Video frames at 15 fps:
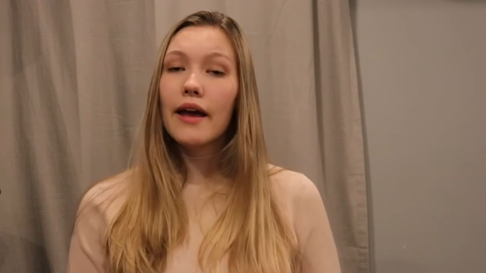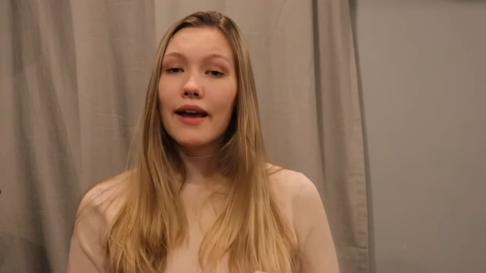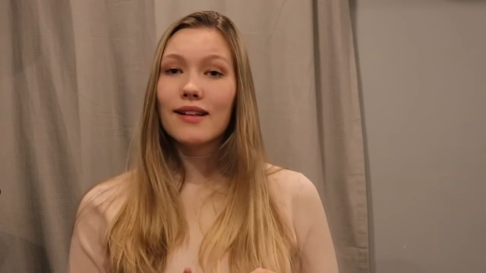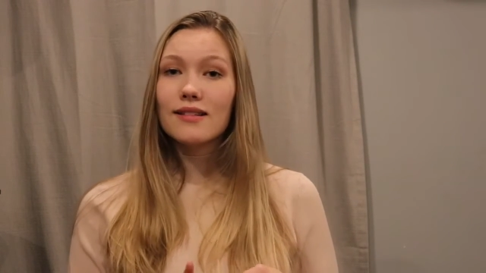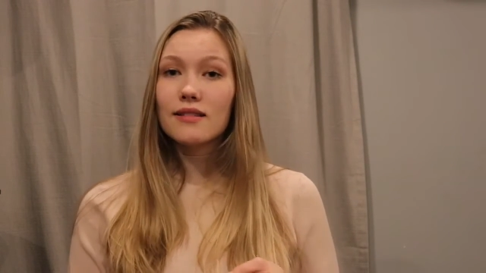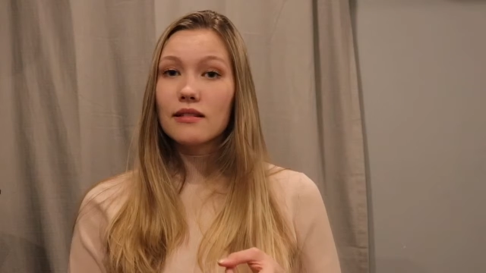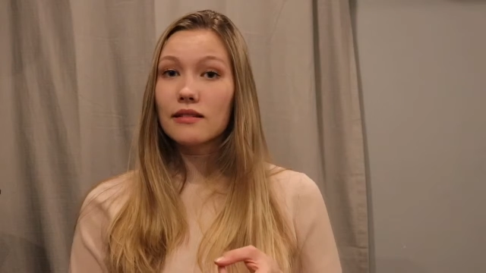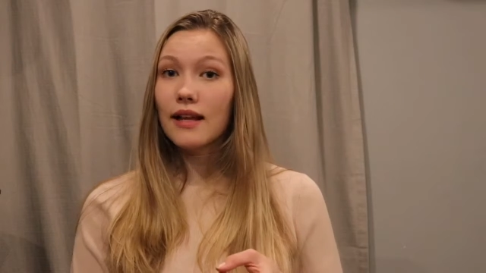
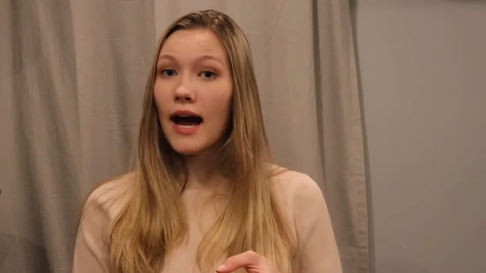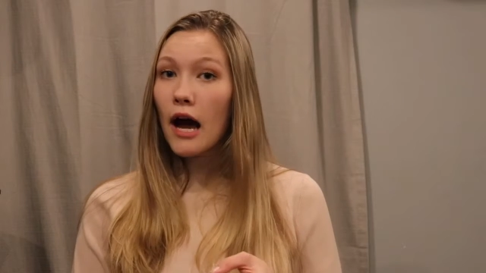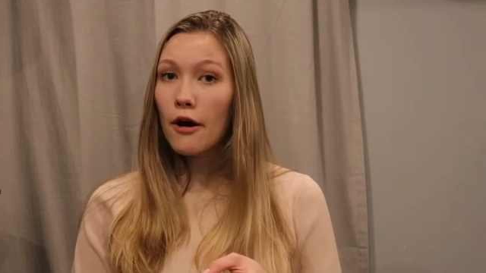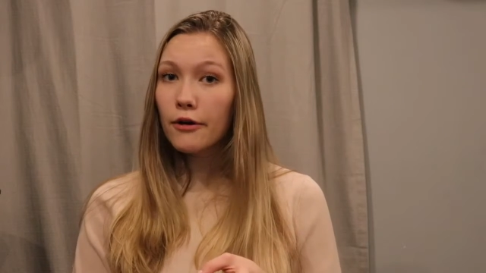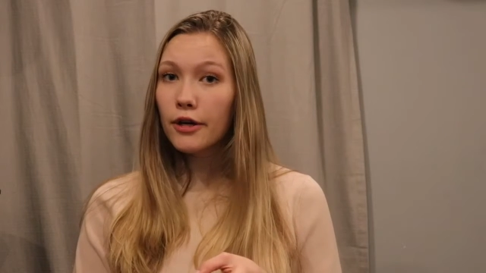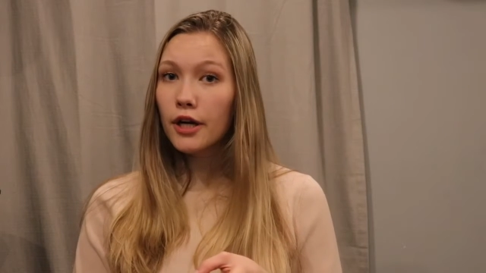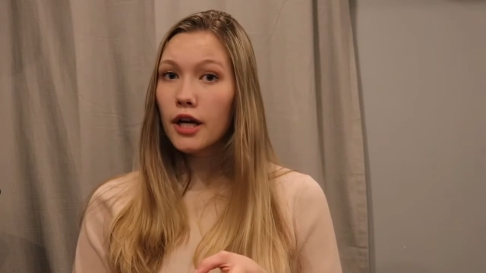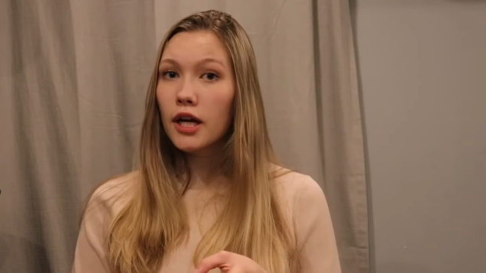it's
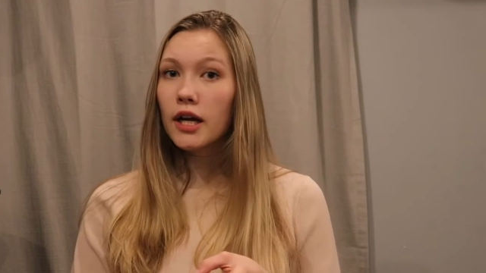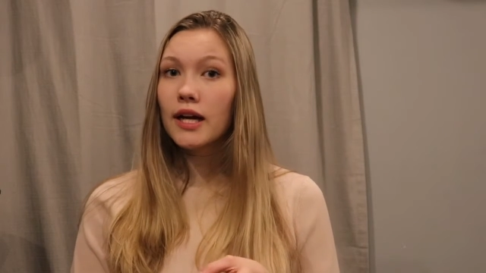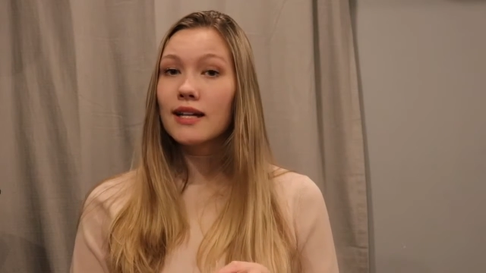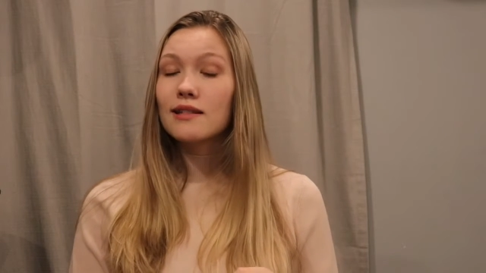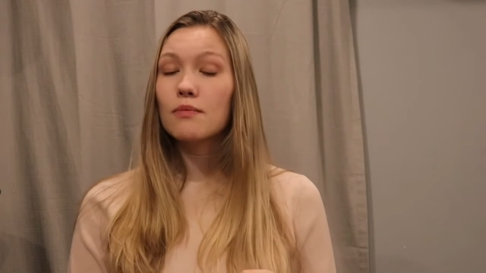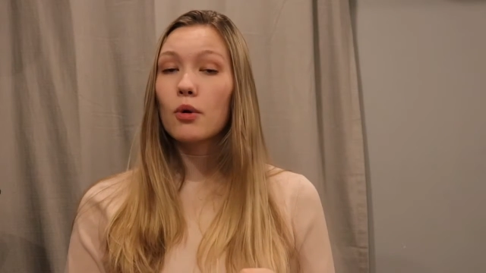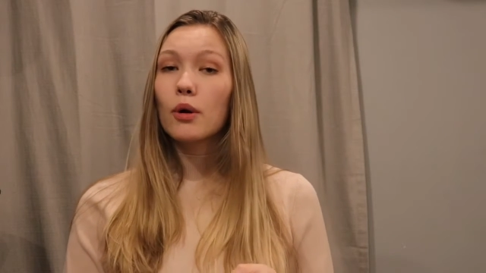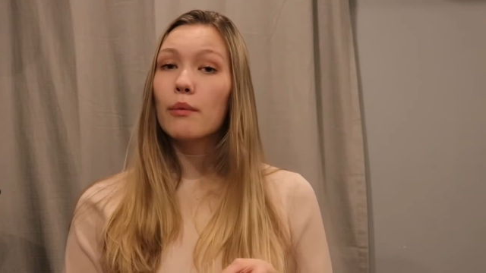louder,
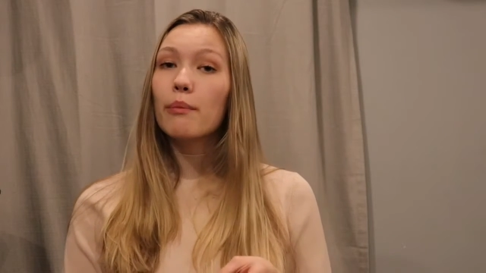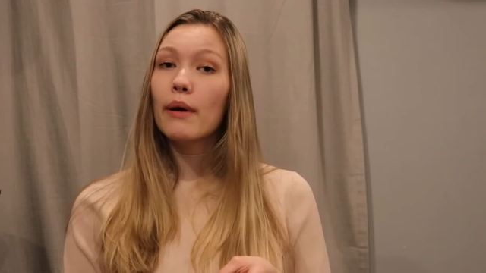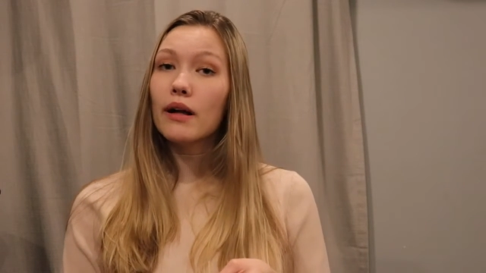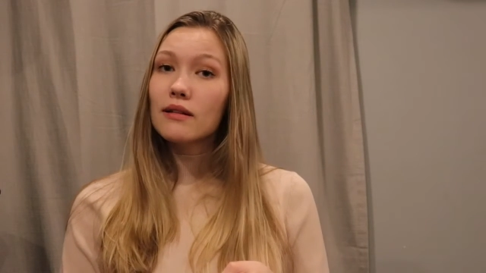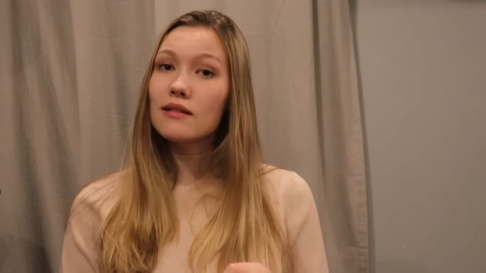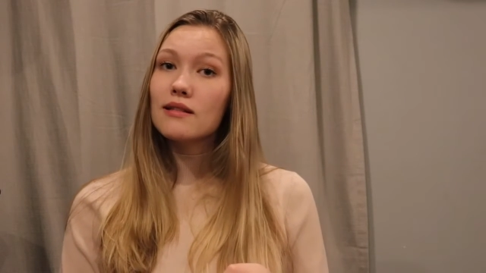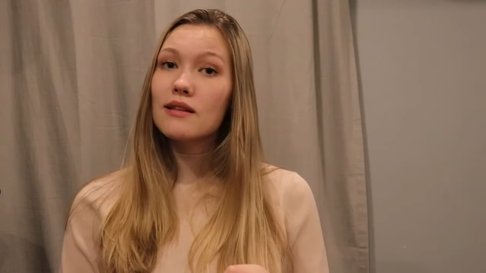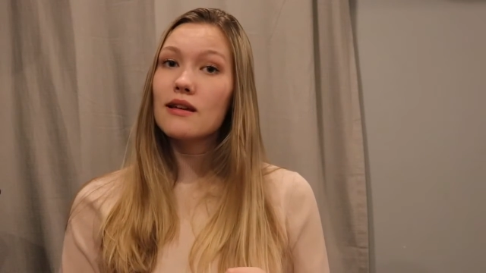it's more
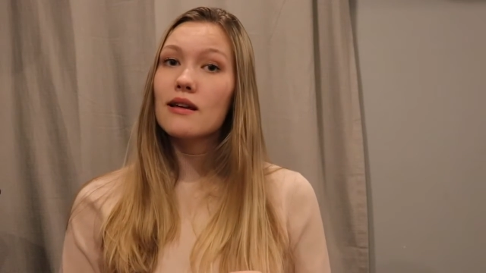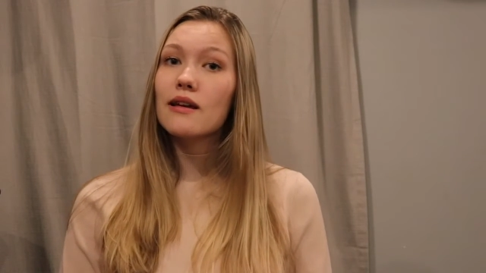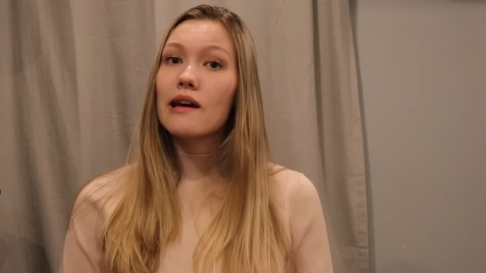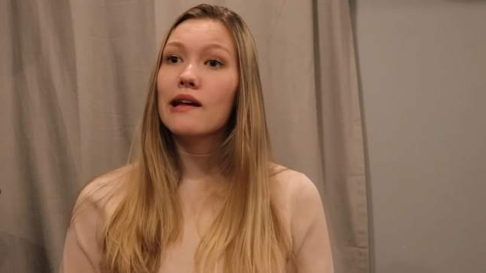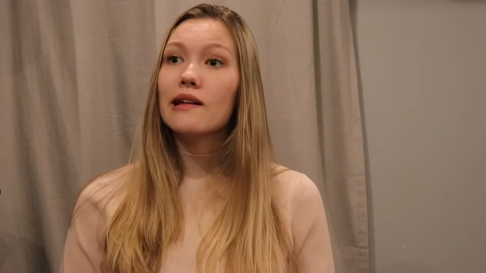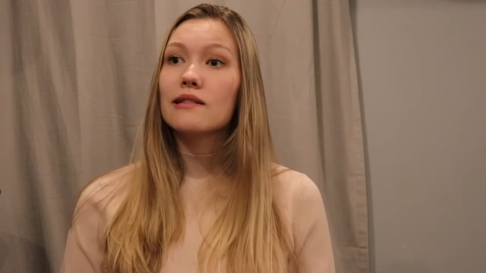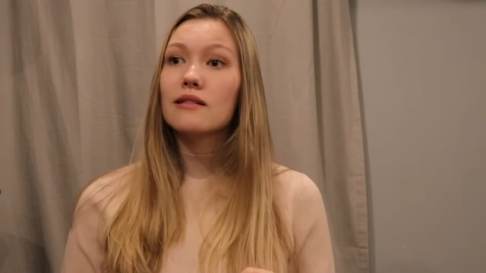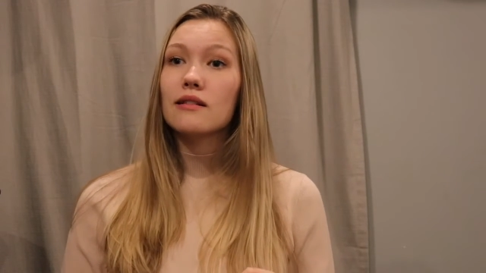belty,
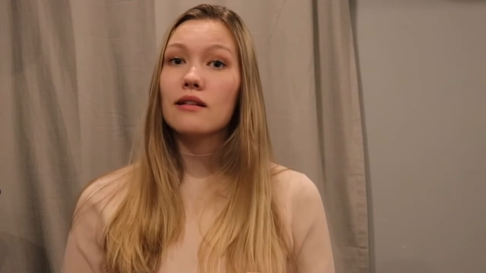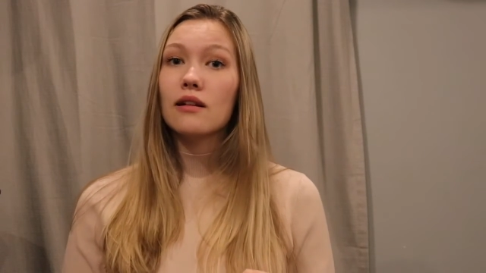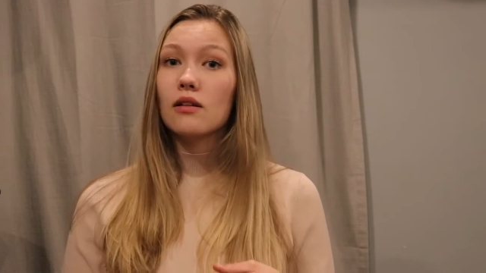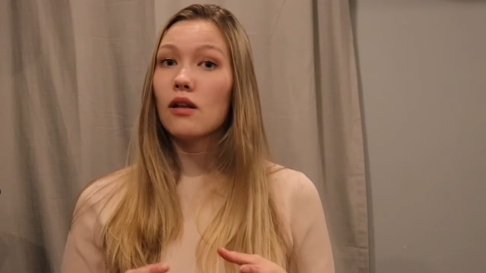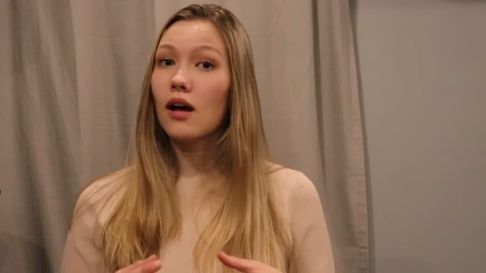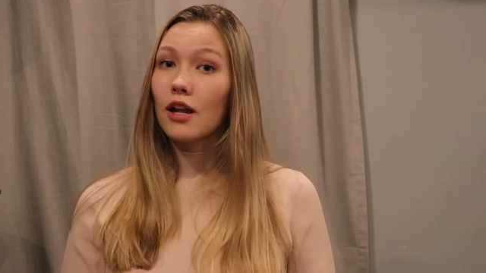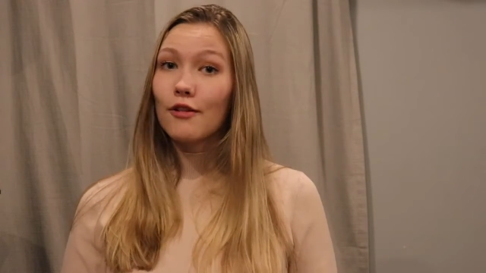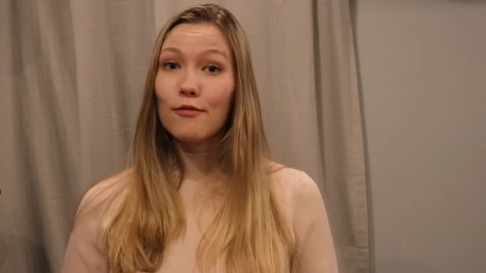and it's in a
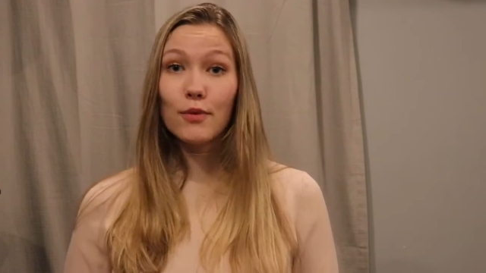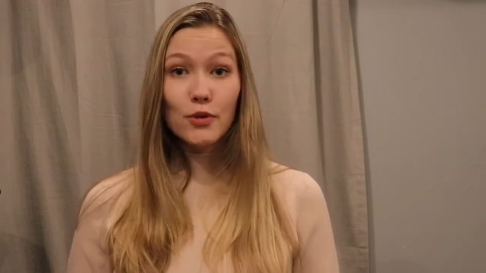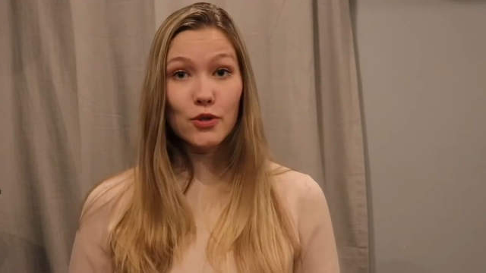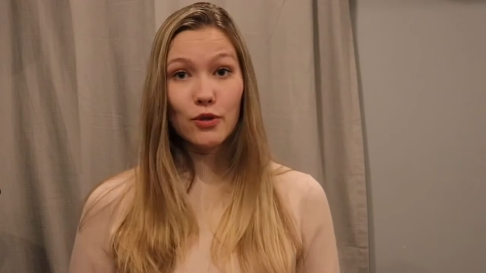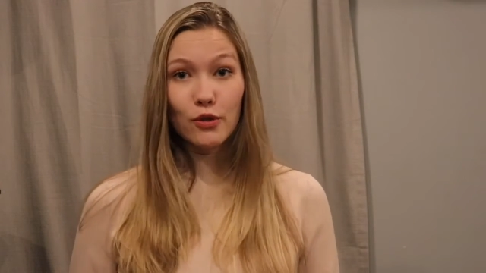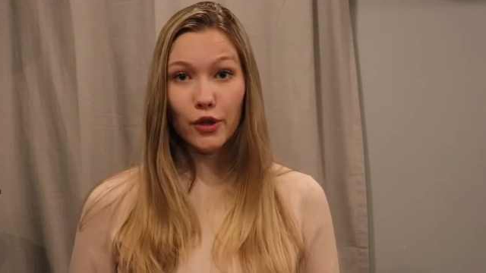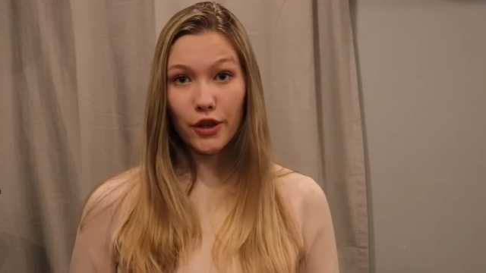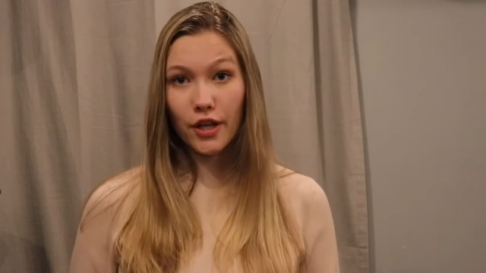lot of
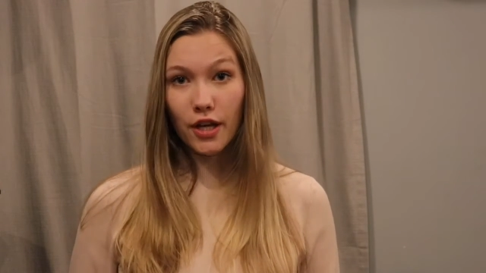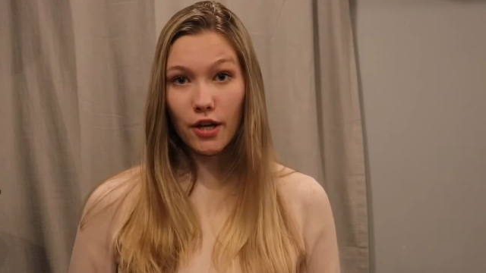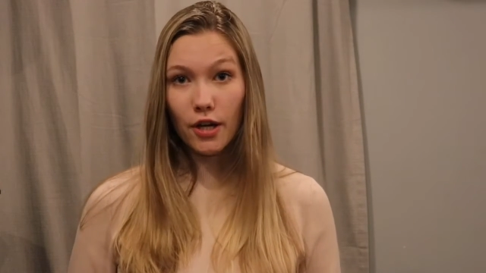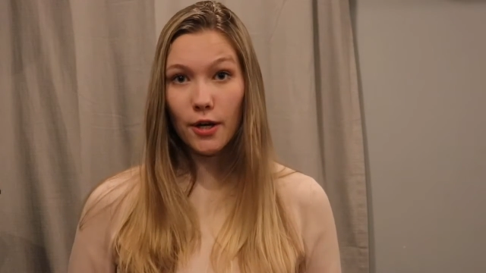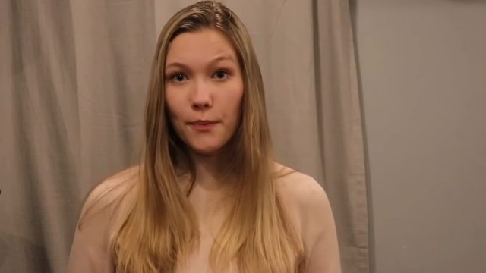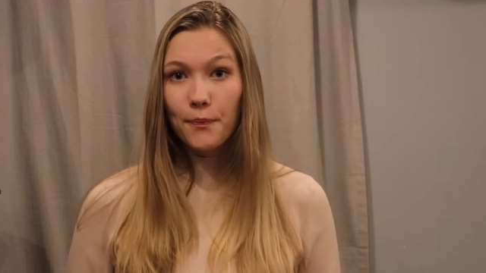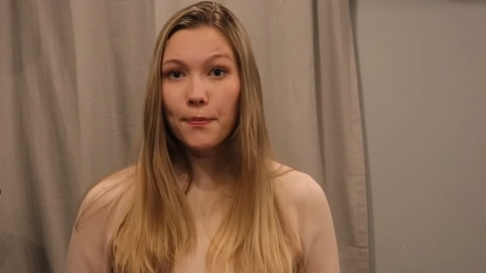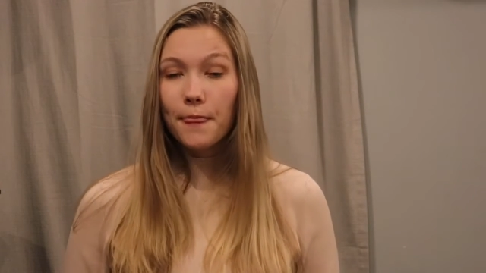musical
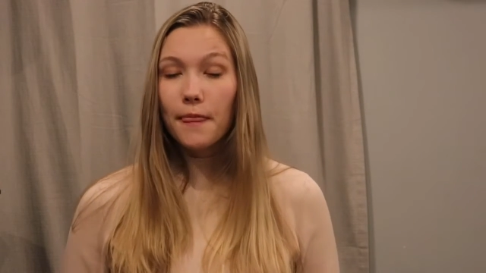theater.